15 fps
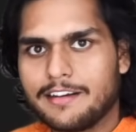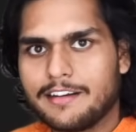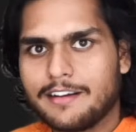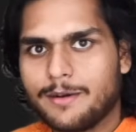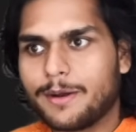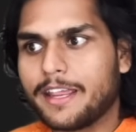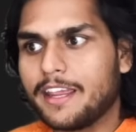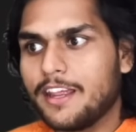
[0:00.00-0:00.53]

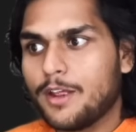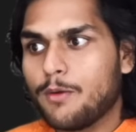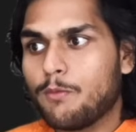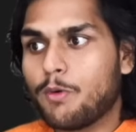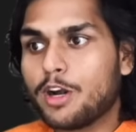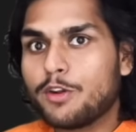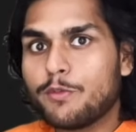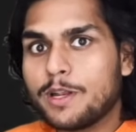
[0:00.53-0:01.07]
Okay,
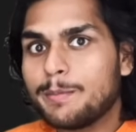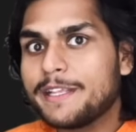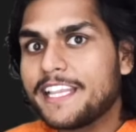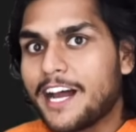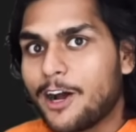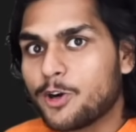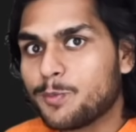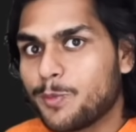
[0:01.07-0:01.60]
what will be the
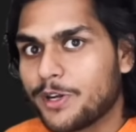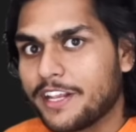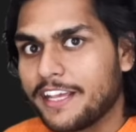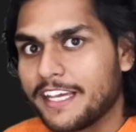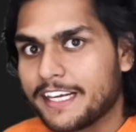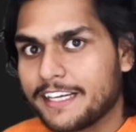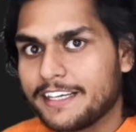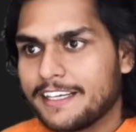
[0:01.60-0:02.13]
output
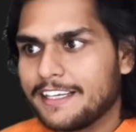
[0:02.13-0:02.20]
here?